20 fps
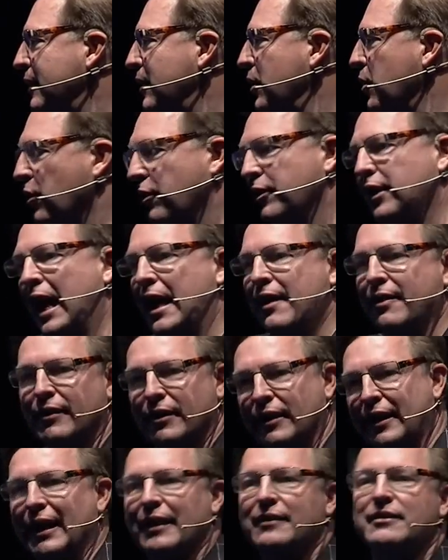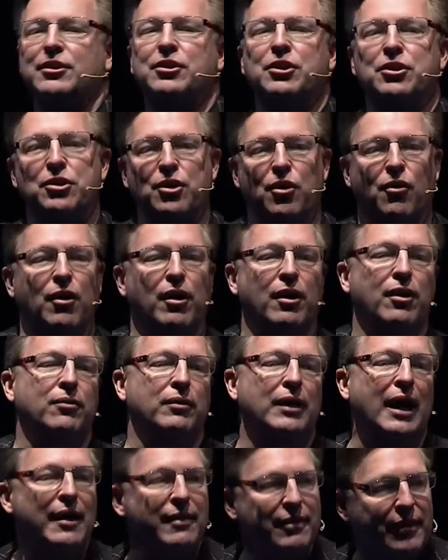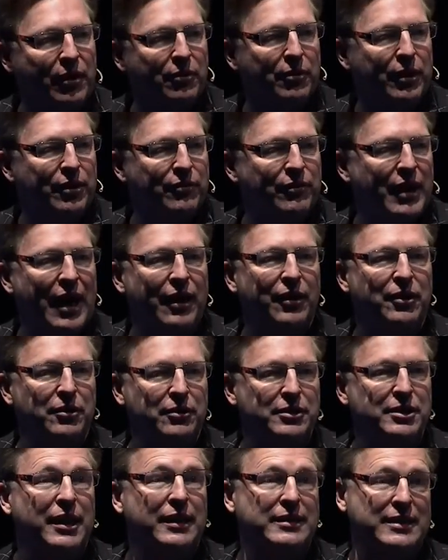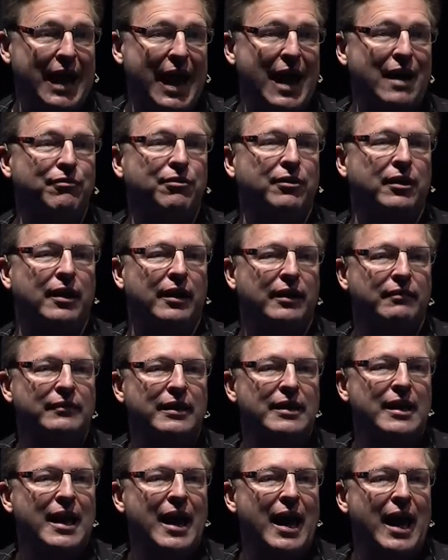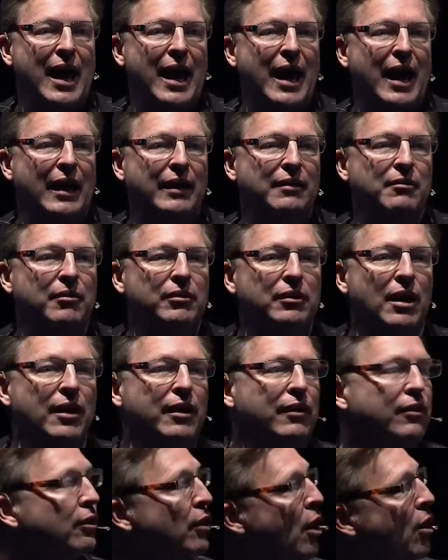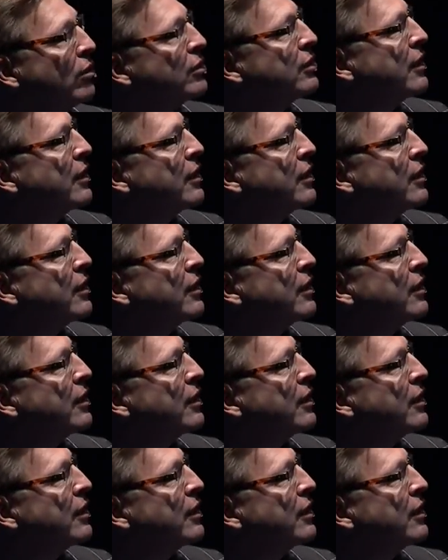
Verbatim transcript: you heard Nathan get to New York. Well, I think what you've got to do is get to Africa. And a lot of the large